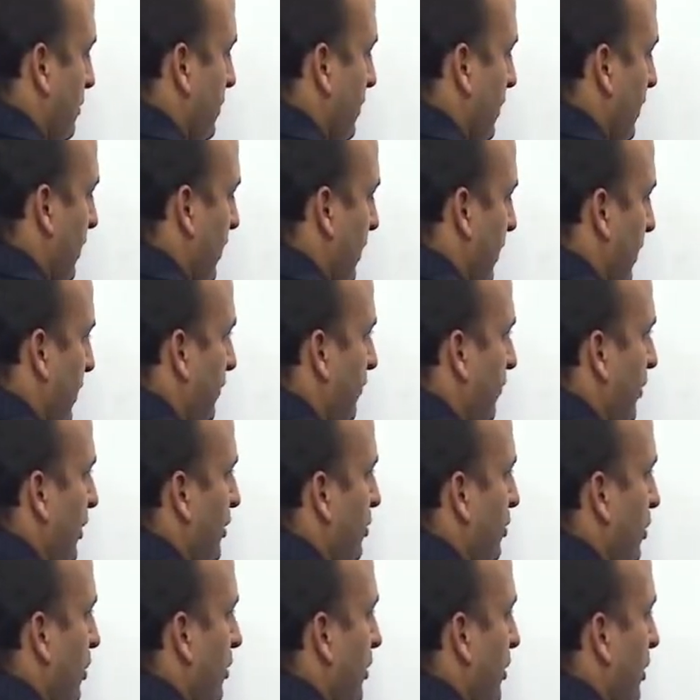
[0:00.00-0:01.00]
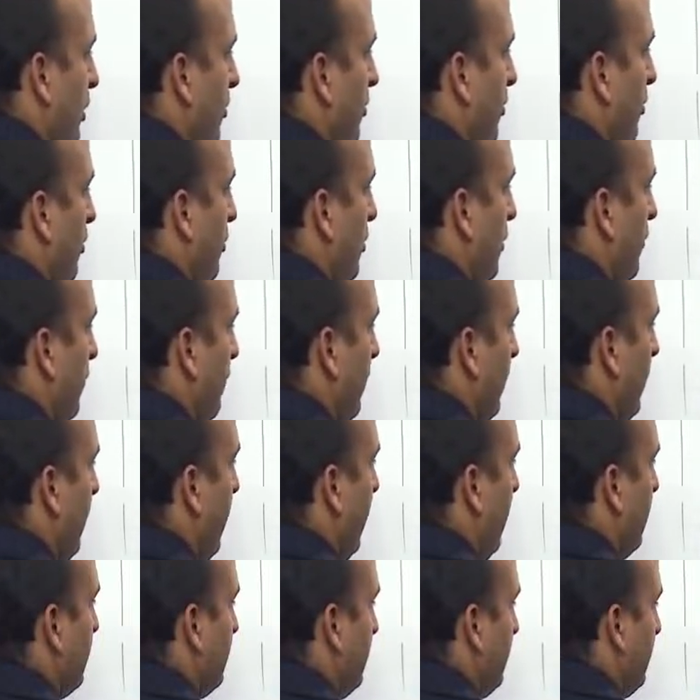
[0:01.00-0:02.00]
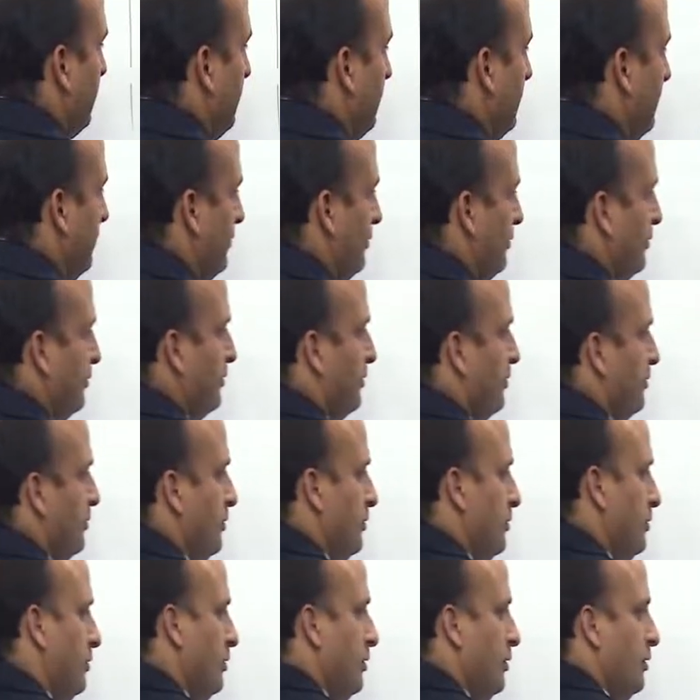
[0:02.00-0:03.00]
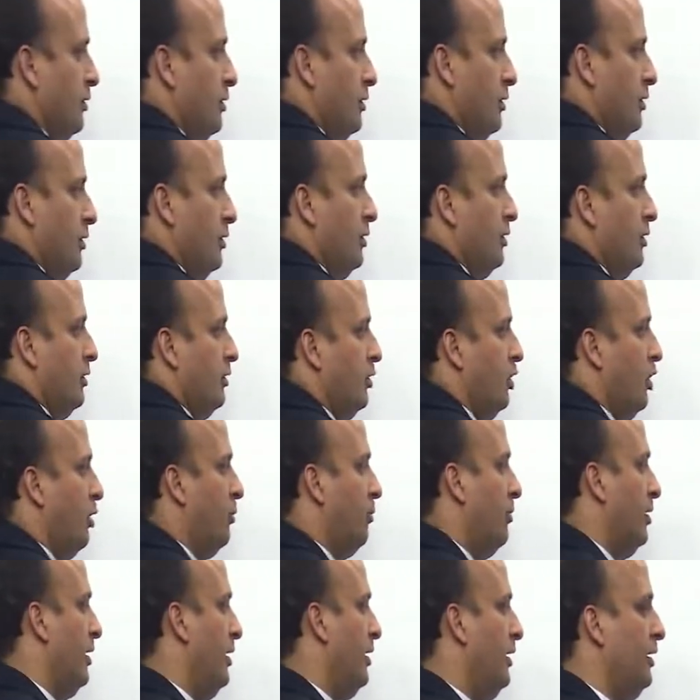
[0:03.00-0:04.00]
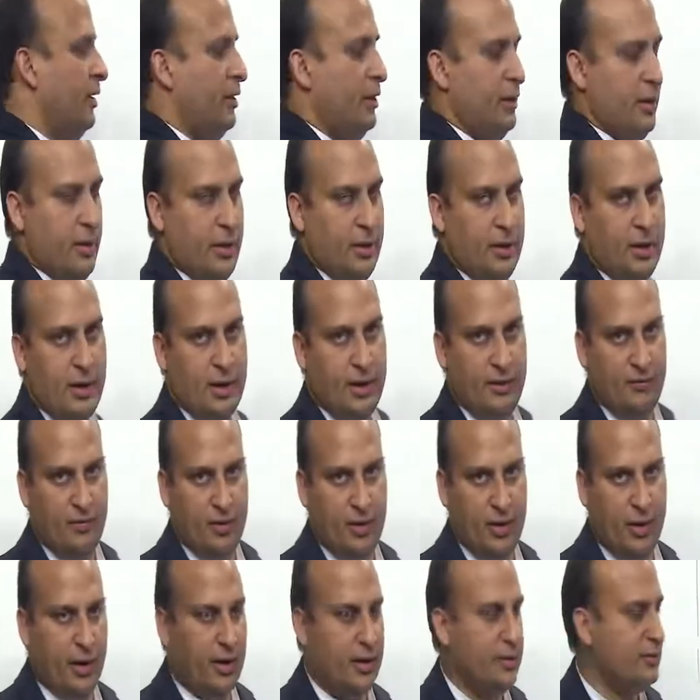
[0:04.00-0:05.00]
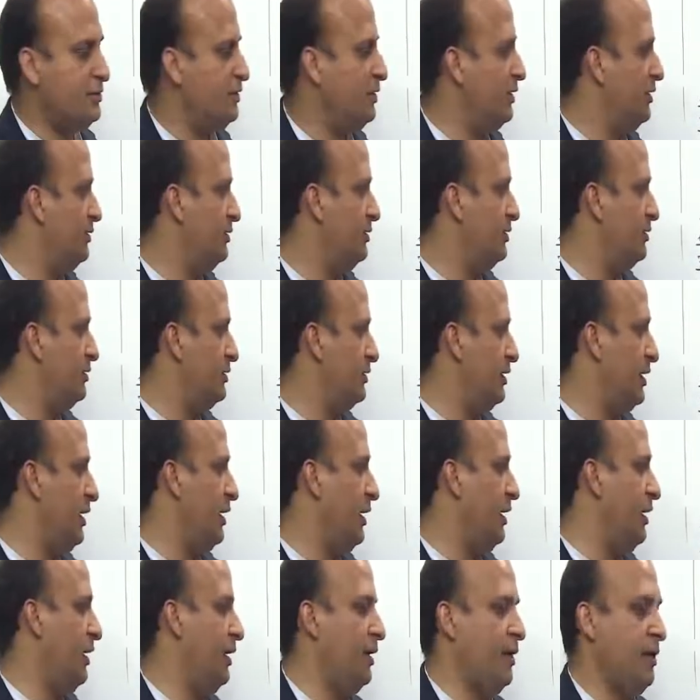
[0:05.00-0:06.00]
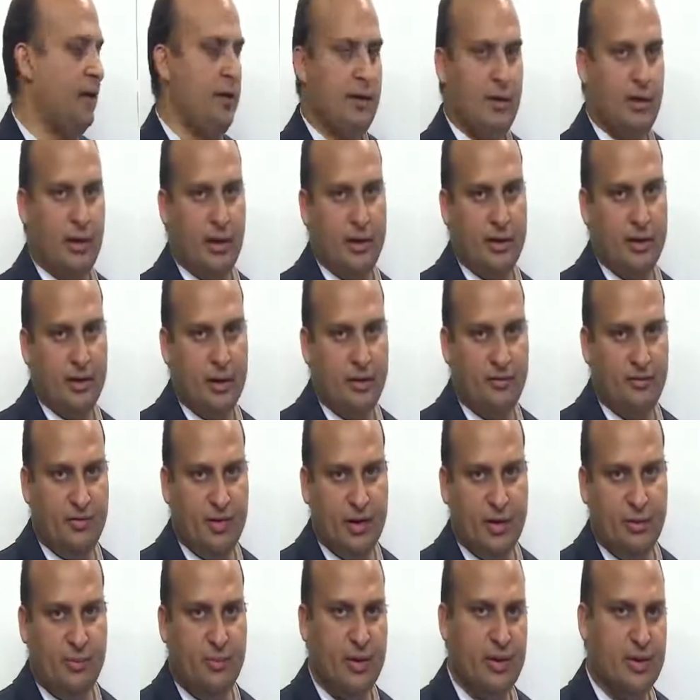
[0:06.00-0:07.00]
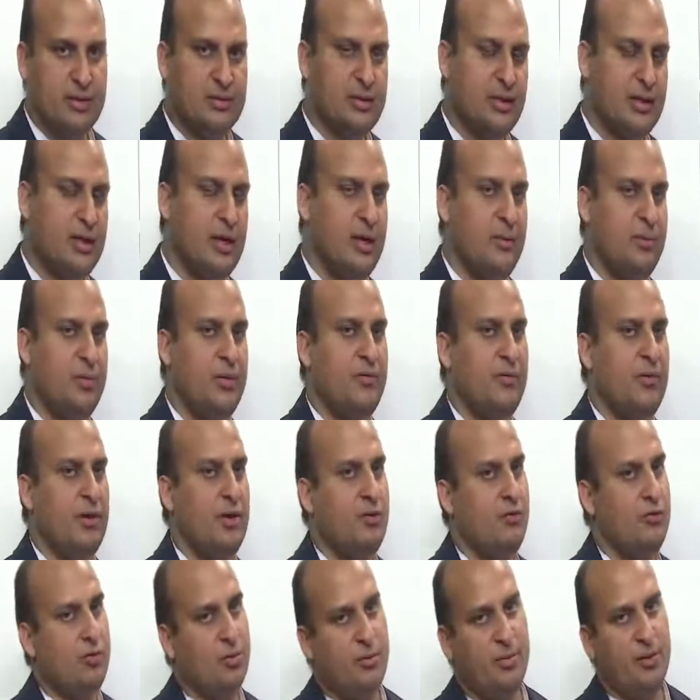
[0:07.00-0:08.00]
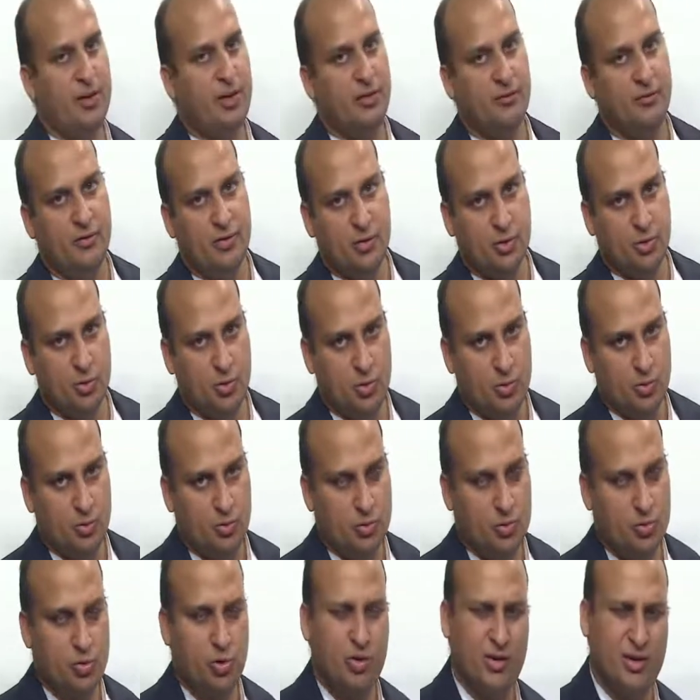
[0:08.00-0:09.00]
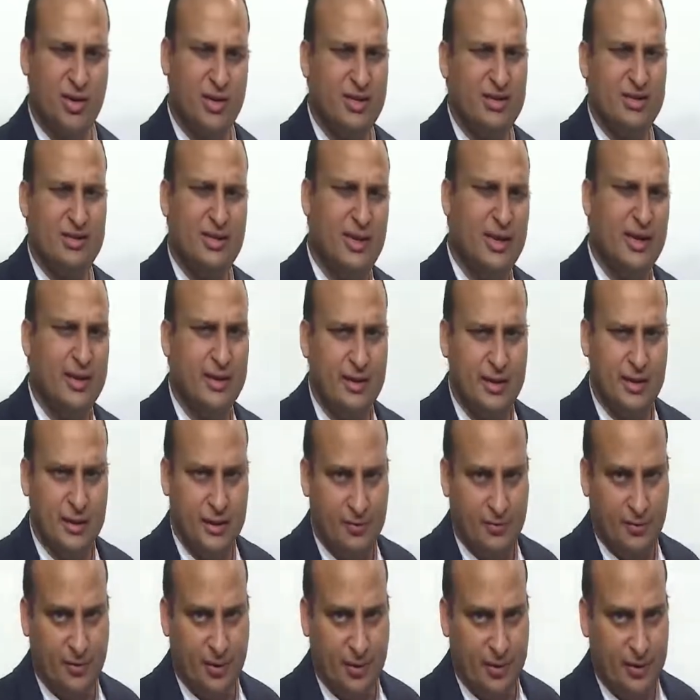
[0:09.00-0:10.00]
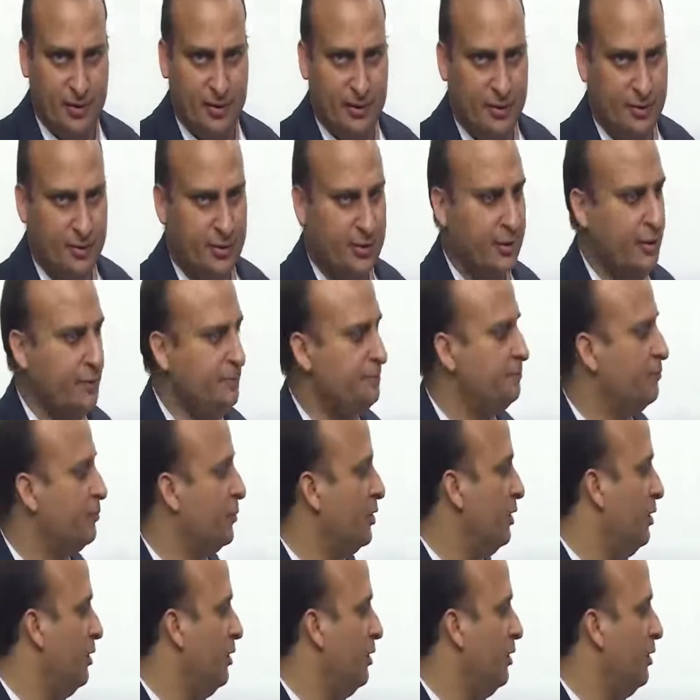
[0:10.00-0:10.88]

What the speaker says: See, here we are talking about a weak acid. Normally in any weak acid this Ka, and in a weak base the Kb value will be given to you. So you can easily identify. Okay.